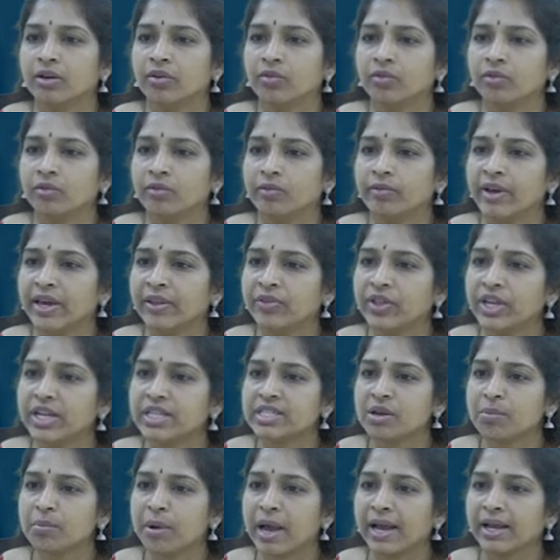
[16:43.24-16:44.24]
When there is a
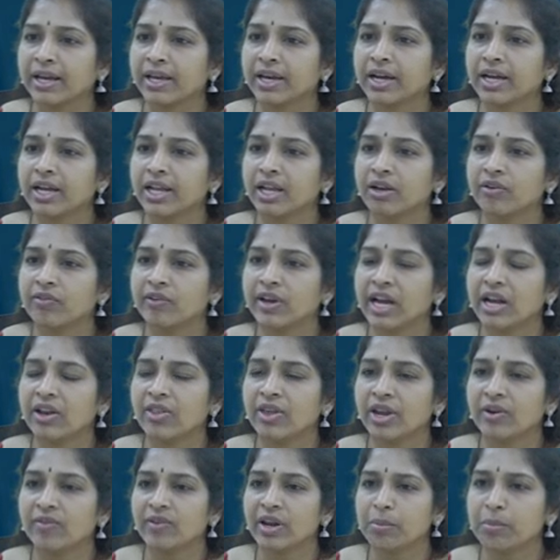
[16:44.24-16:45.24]
magnetic field,
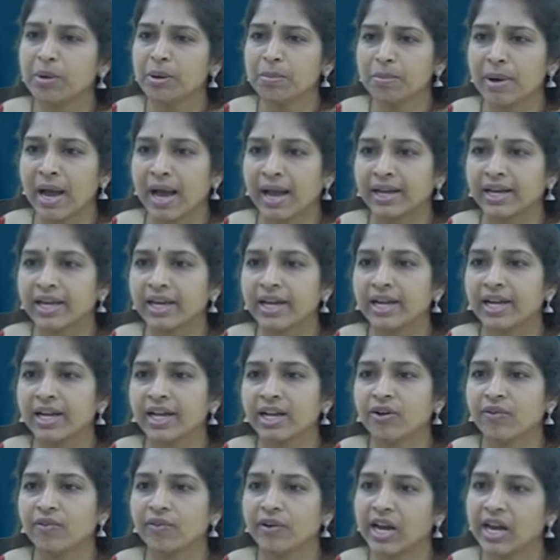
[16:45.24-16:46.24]
there will be magnetic
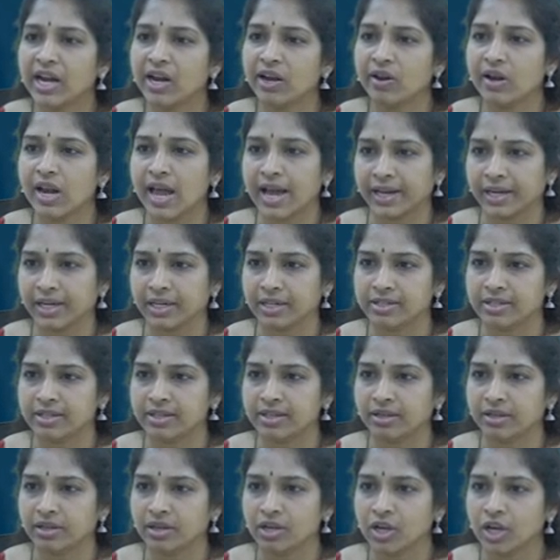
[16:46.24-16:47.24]
field lines.
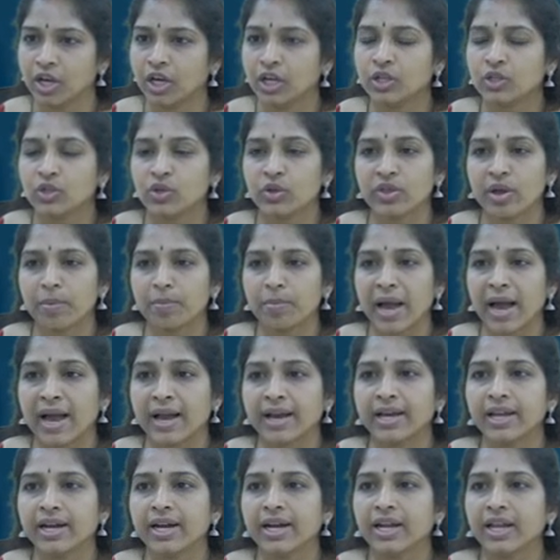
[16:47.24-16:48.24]
So the
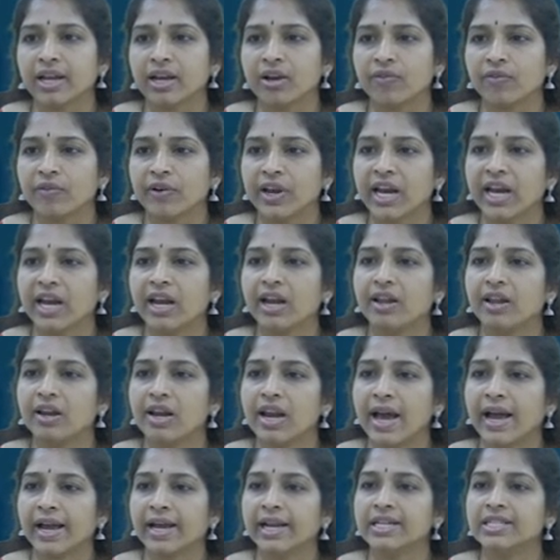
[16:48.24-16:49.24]
magnetic field
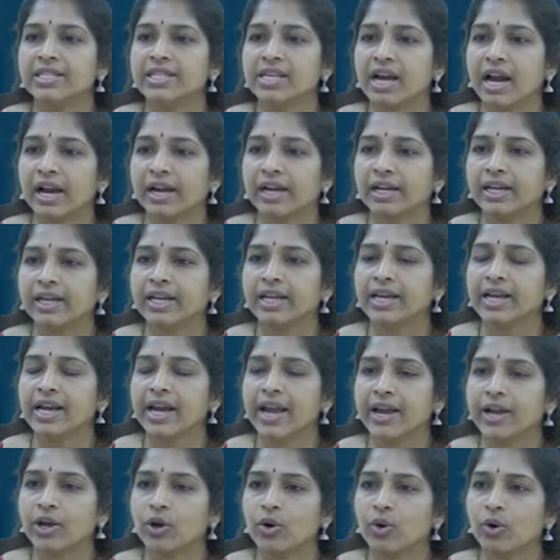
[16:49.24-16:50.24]
lines cutting
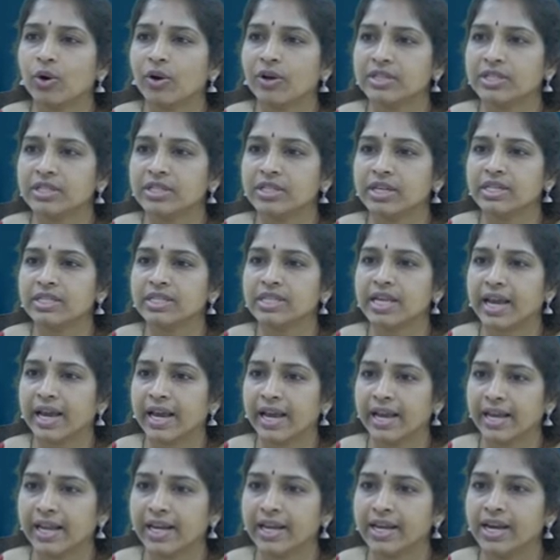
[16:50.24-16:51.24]
across this
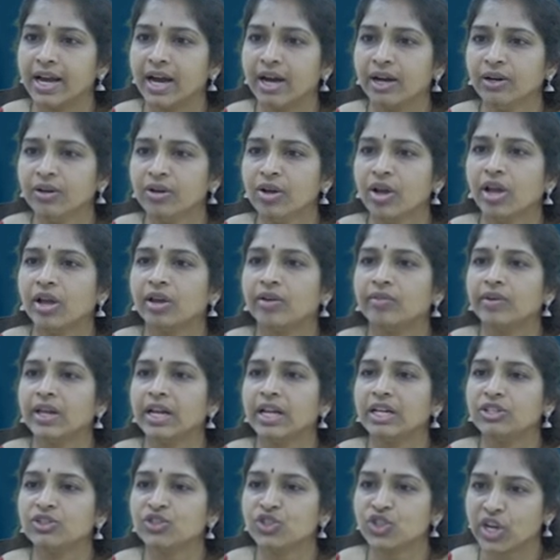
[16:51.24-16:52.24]
area
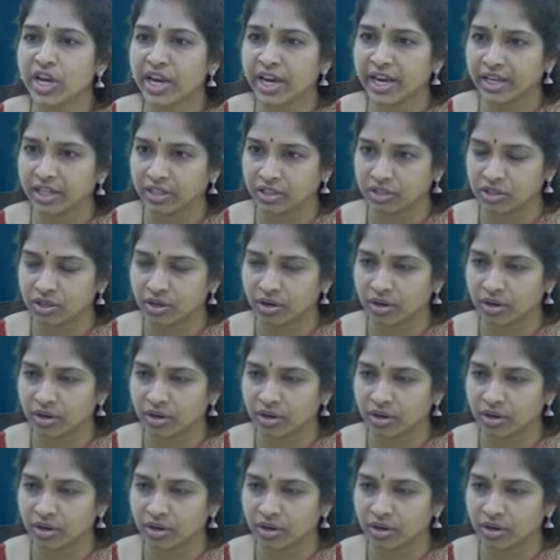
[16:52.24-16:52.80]
will change.